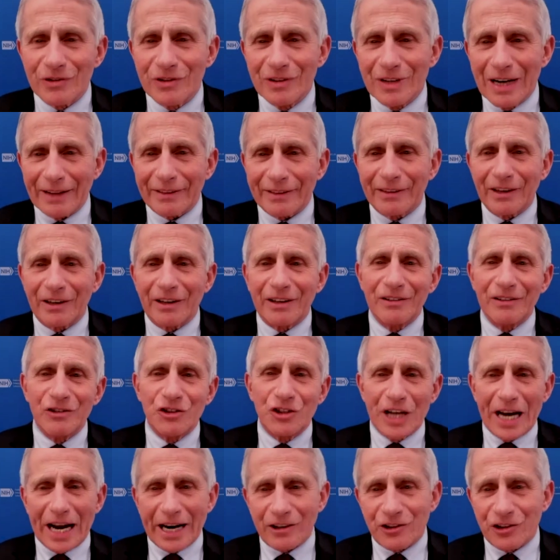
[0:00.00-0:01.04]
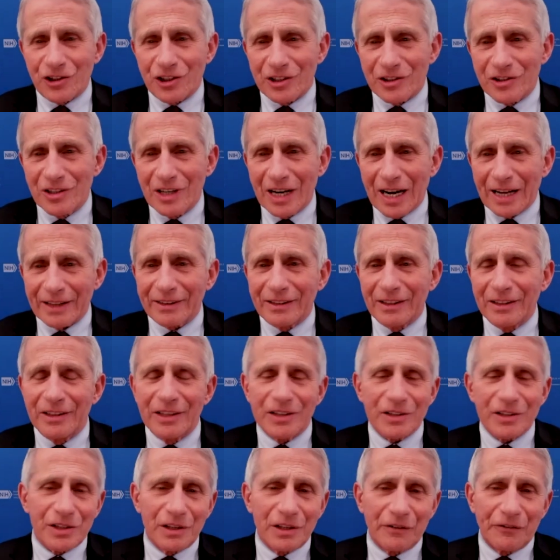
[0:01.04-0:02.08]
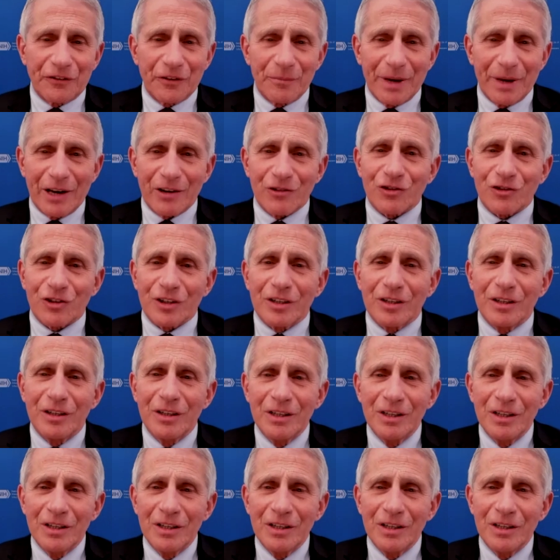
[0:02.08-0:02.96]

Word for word: not the conjectures, not the disinformation